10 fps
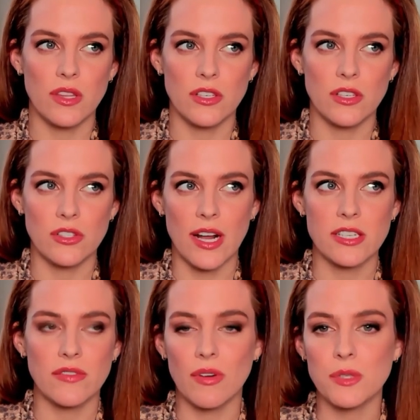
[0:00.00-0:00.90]
the
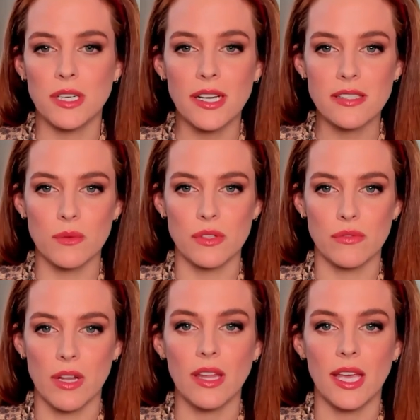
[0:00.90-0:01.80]
direction from Janicza was
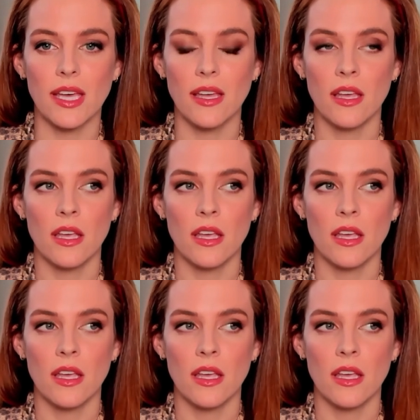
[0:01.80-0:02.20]
really